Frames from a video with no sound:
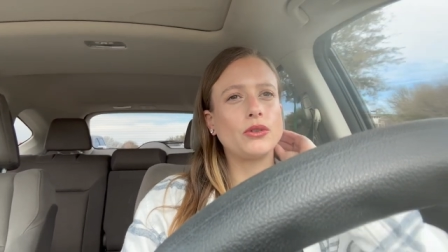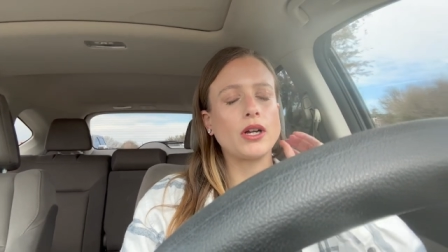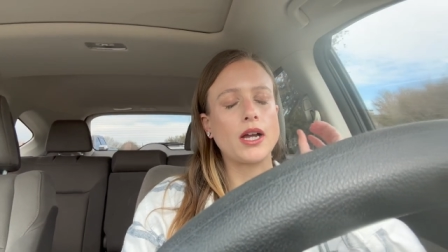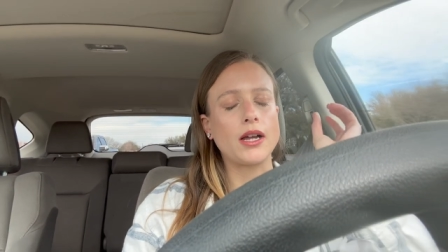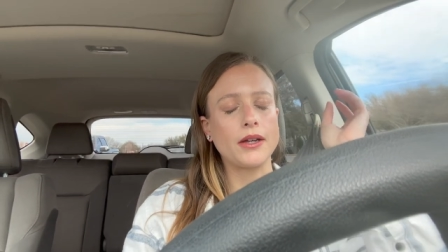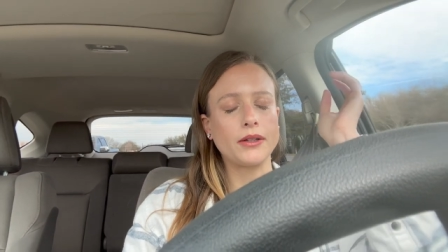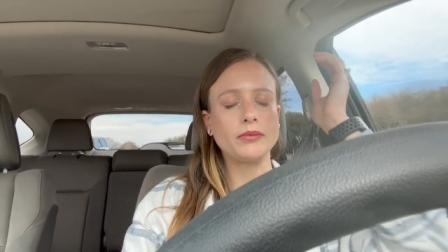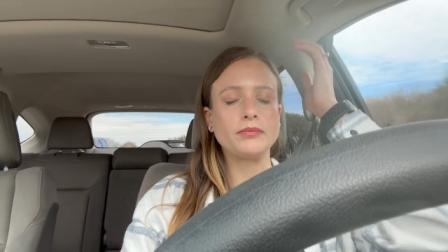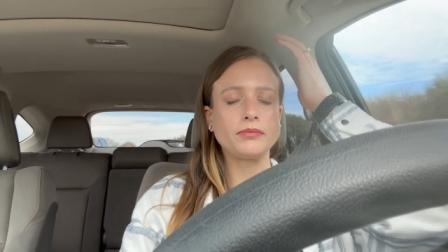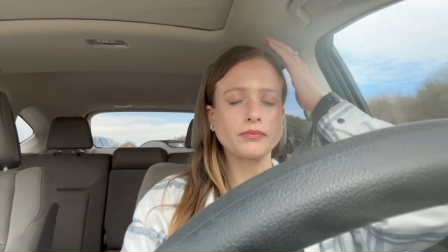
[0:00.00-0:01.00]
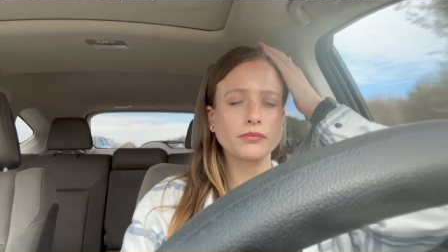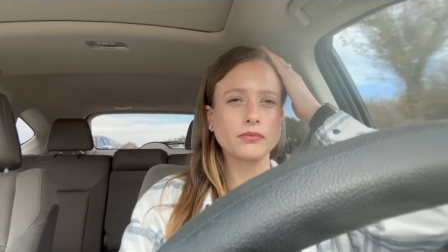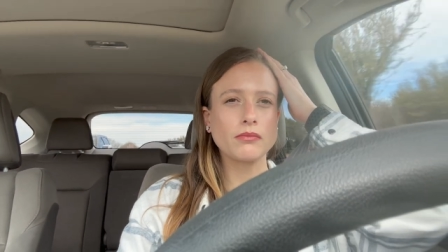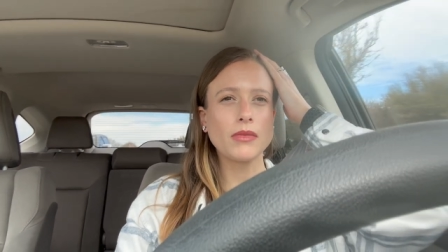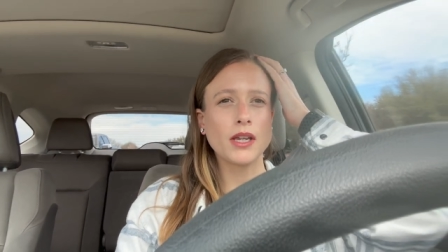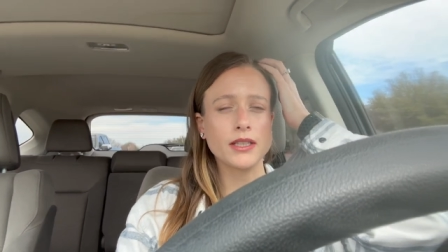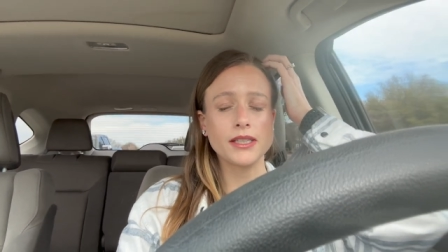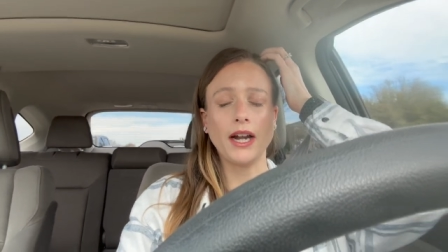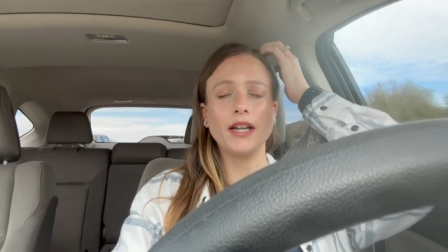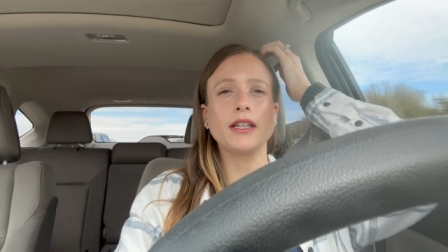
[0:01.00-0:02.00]
um,
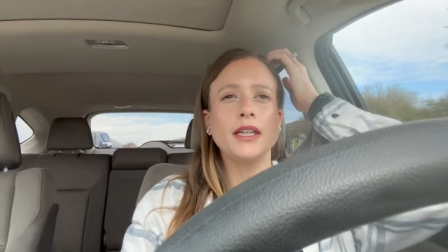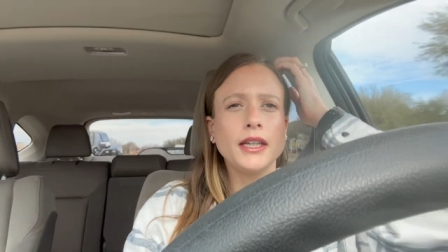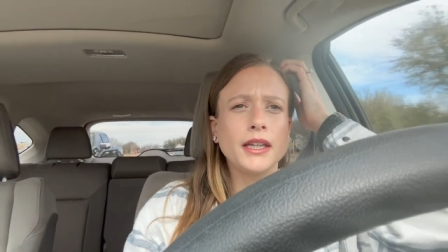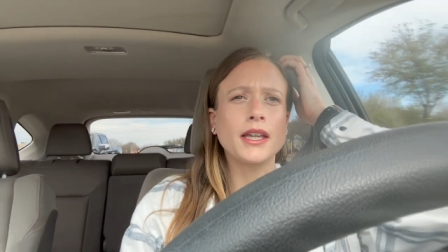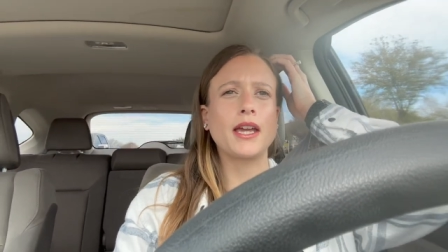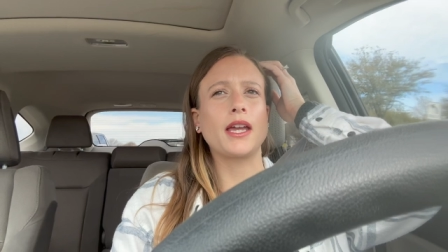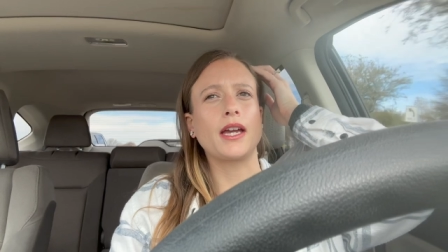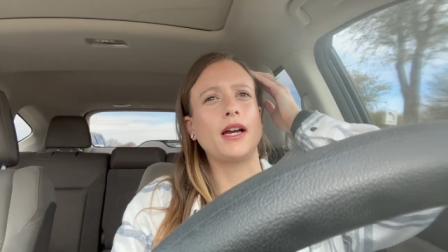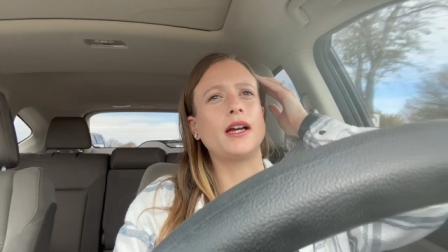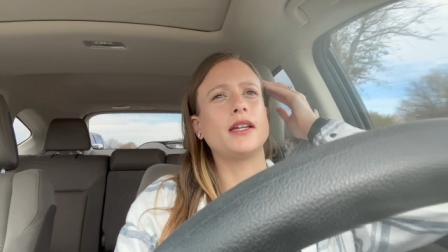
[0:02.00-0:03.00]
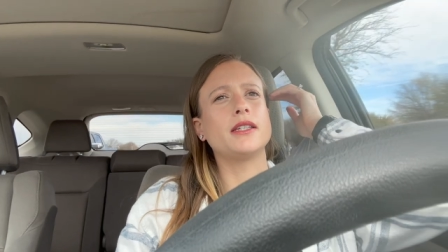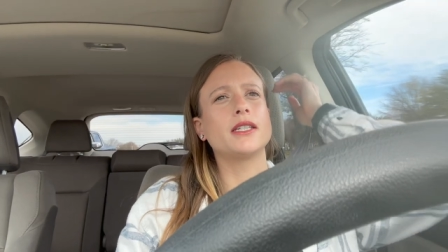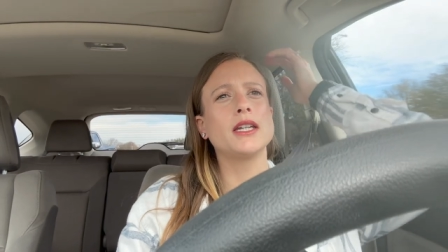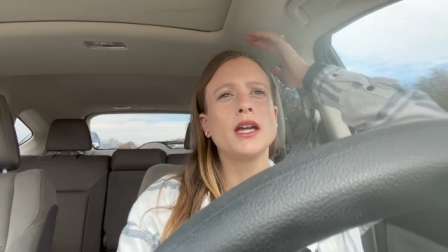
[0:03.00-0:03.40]
styling and